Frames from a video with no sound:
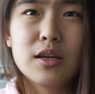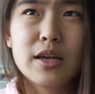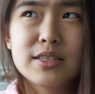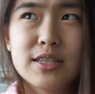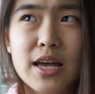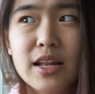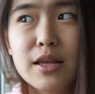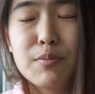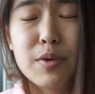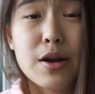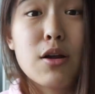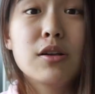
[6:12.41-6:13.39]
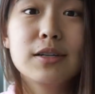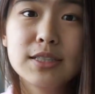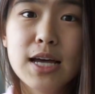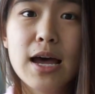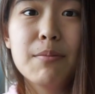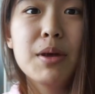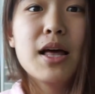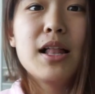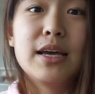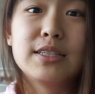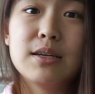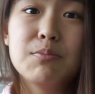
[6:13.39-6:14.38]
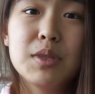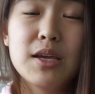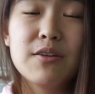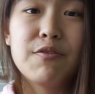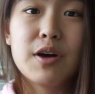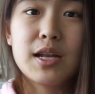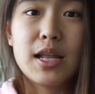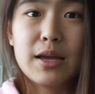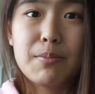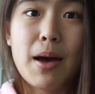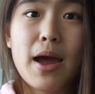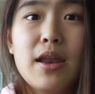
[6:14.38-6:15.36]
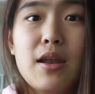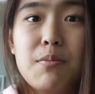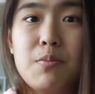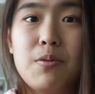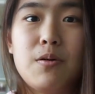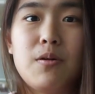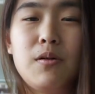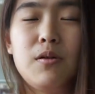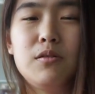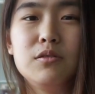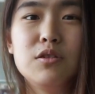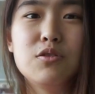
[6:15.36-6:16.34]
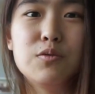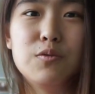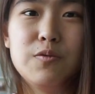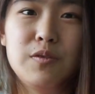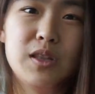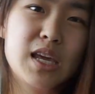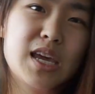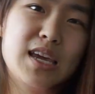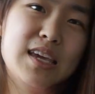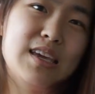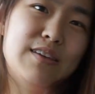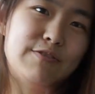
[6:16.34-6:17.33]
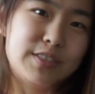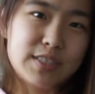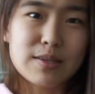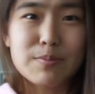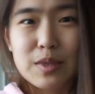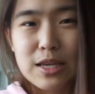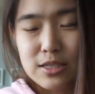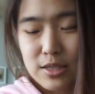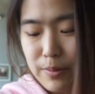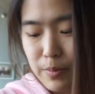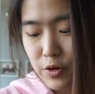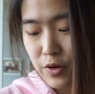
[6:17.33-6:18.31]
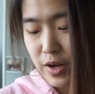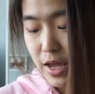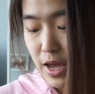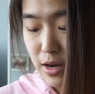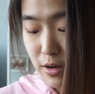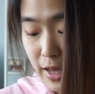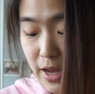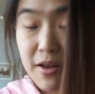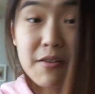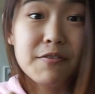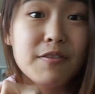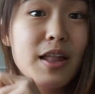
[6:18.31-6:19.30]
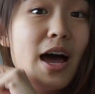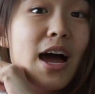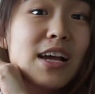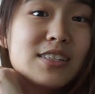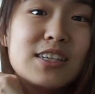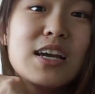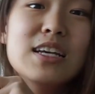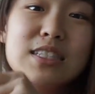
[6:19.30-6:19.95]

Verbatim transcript: exactly brand all the time like something fun like pineapple you know leaves something summery and like a flash